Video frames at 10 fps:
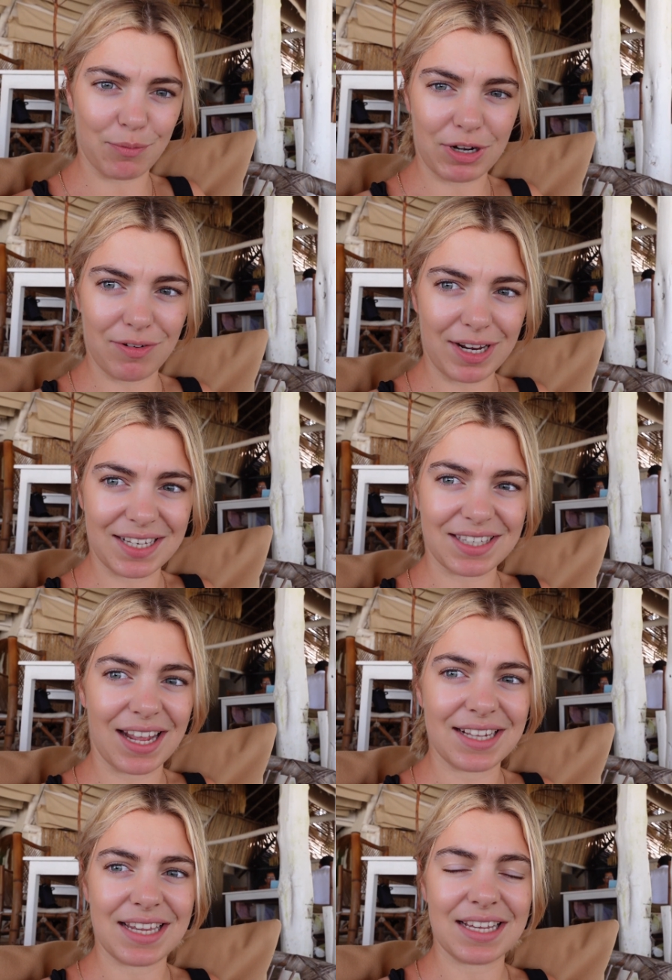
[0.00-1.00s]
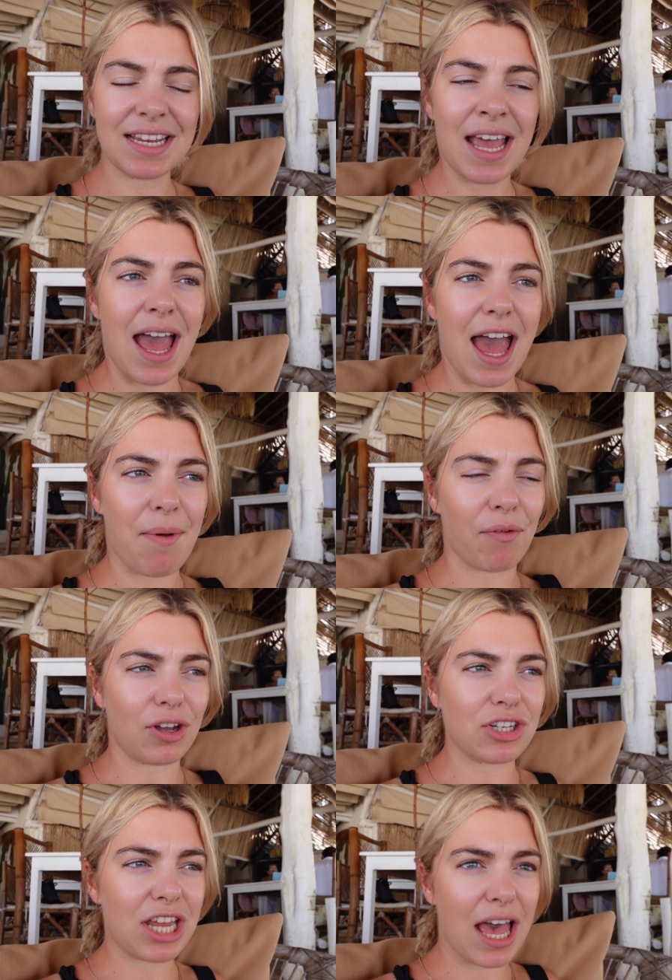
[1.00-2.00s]
So I'm really, really excited. Um, I've
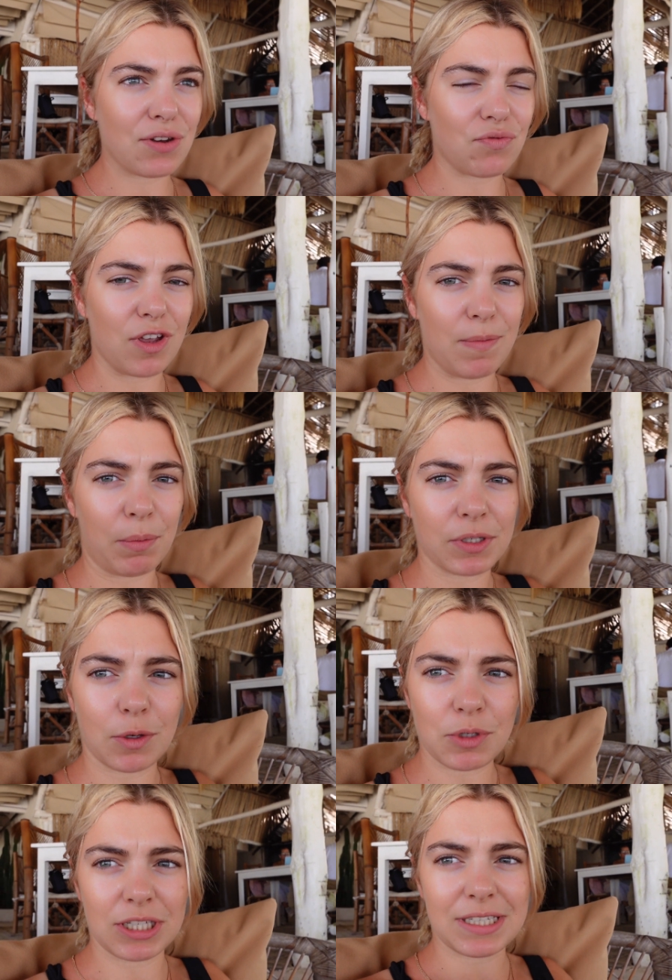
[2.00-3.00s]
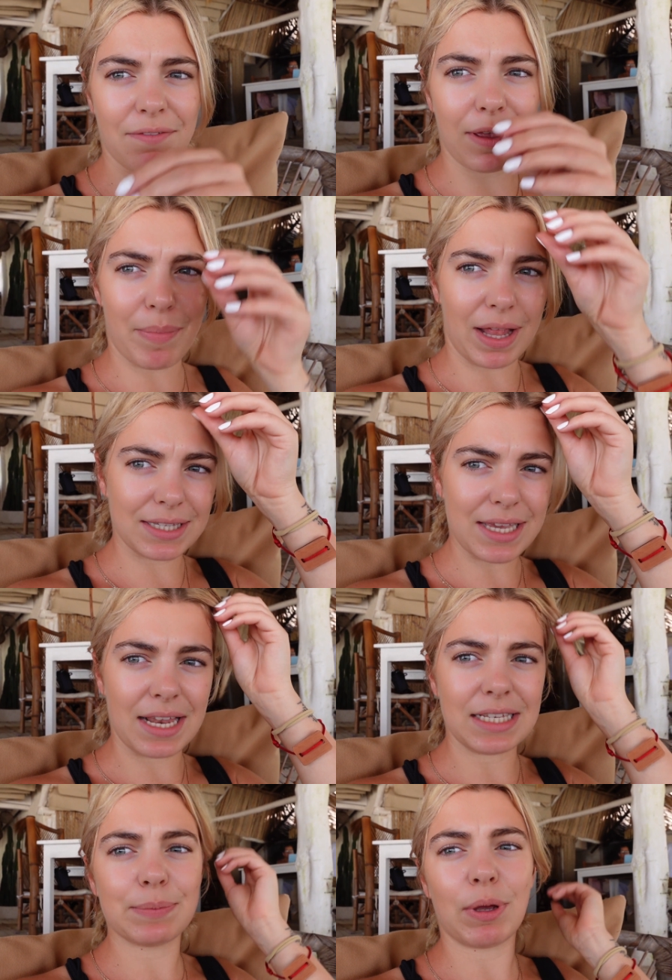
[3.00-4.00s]
got a shared room. There was options to have like bell
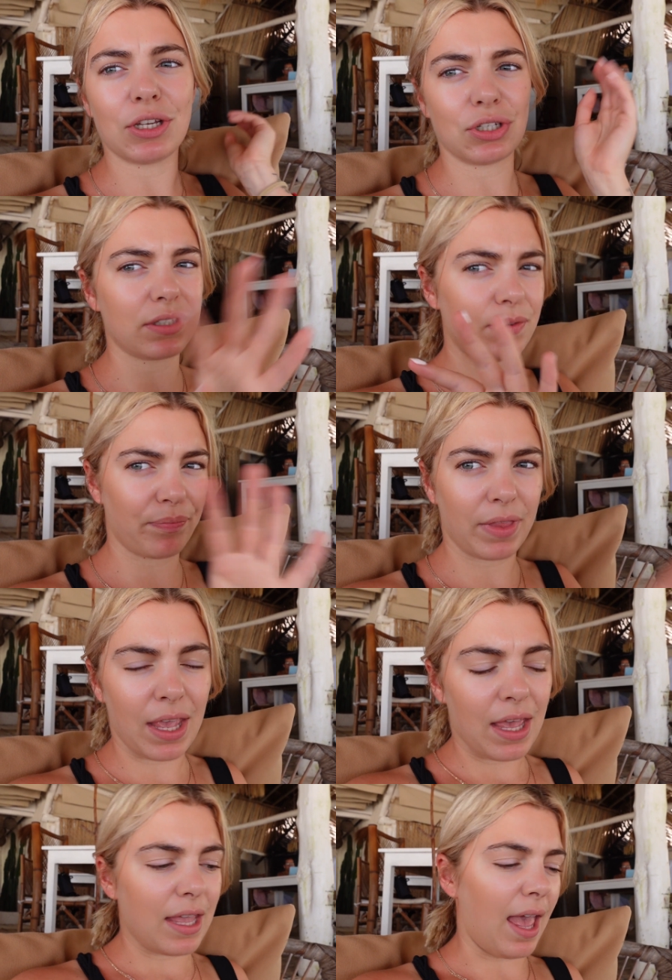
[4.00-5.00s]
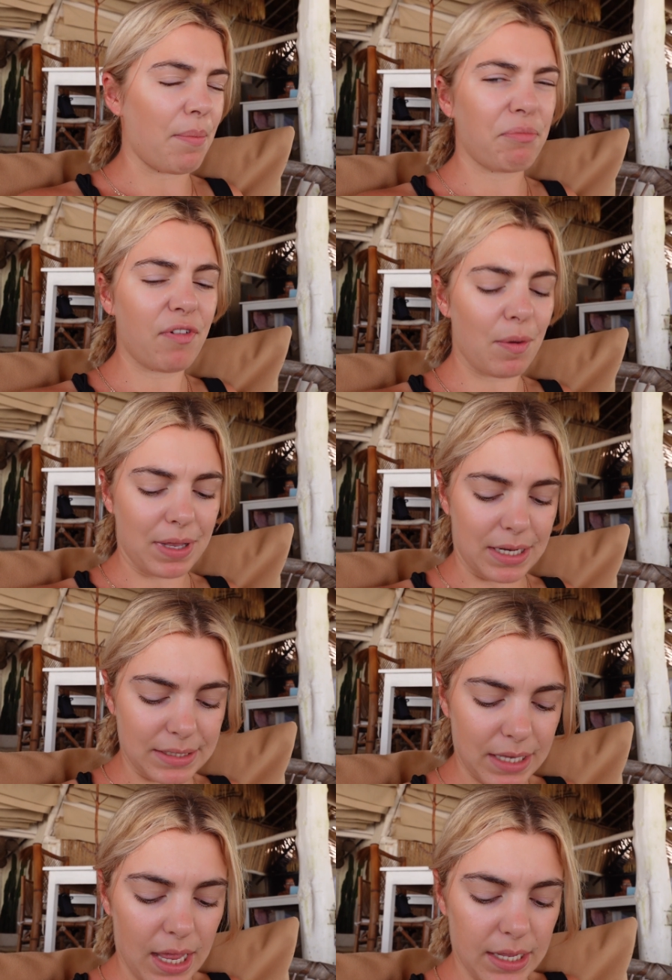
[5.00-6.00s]
tents, but I just yeah, prefer being
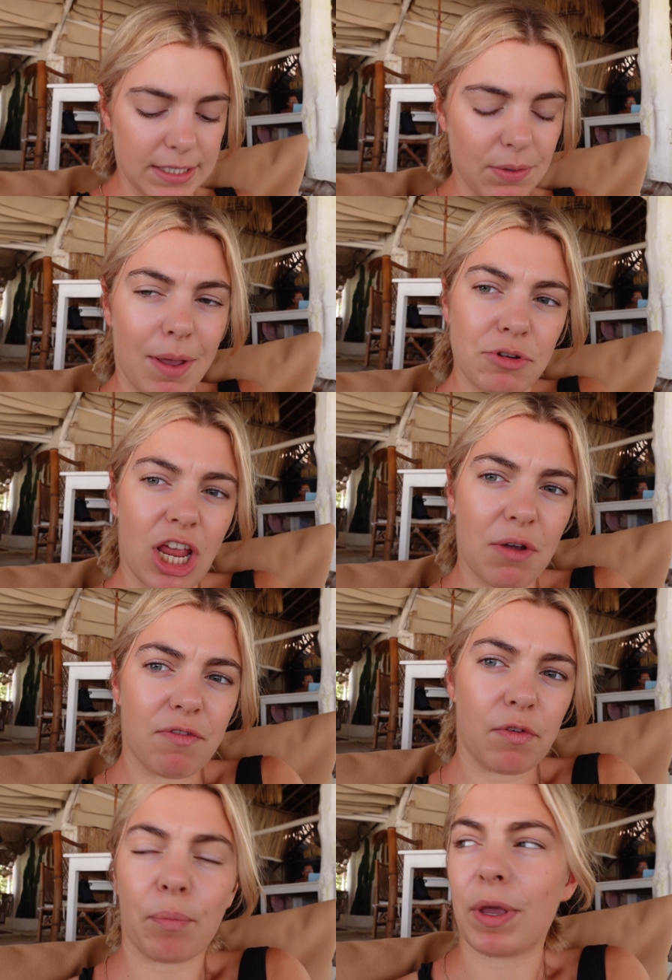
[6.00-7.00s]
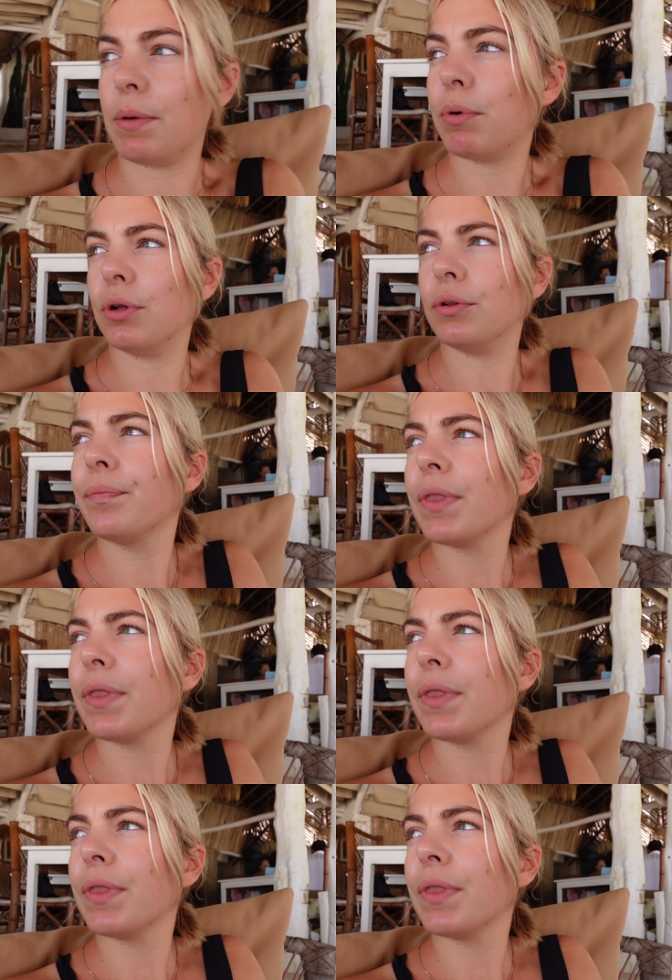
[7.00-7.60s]
inside. So I am sharing with other people.